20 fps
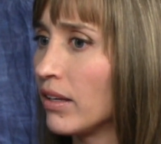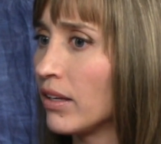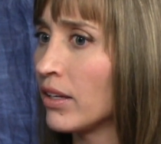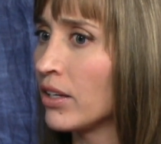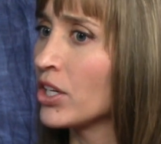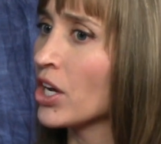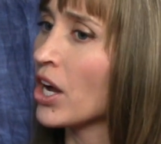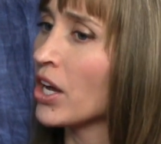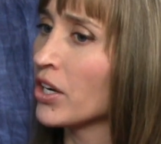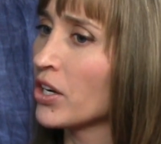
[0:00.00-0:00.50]

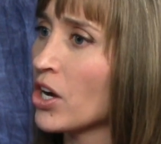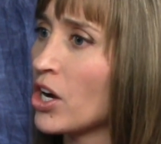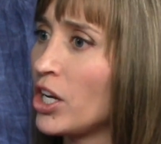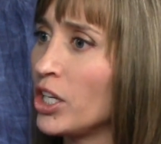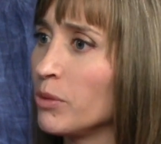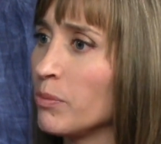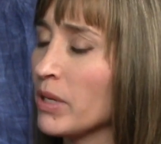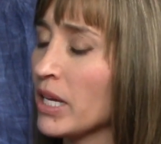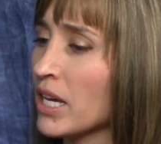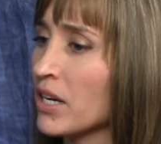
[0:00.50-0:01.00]
God
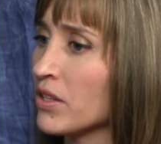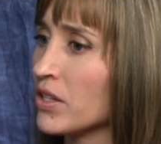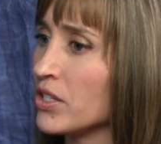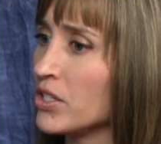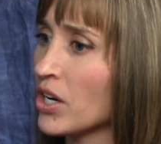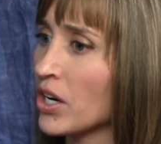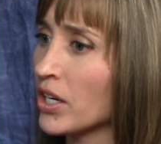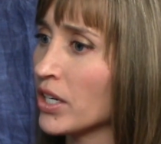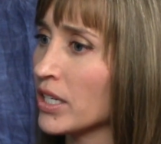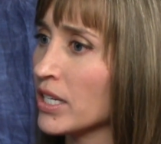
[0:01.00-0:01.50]
called me out of the
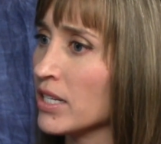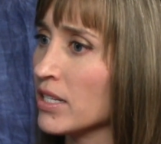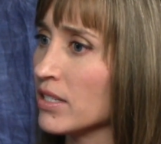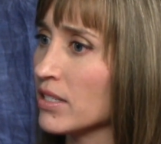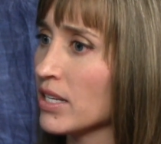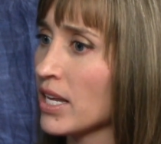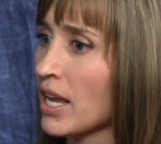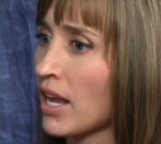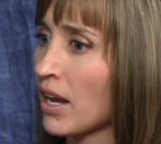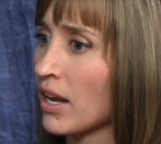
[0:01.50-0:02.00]

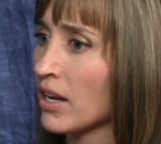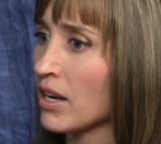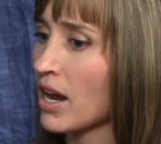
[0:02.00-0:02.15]
darkness, and